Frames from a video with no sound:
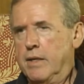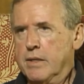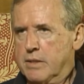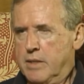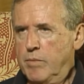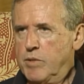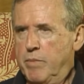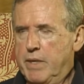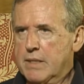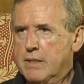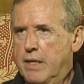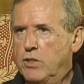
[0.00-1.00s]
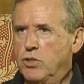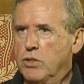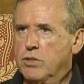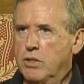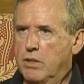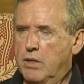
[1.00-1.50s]
it seemed to me essential
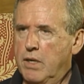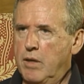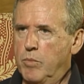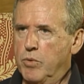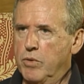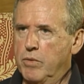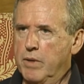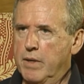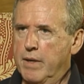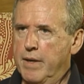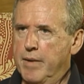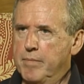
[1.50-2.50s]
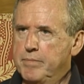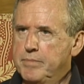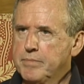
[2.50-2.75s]
to learn Hebrew. Um,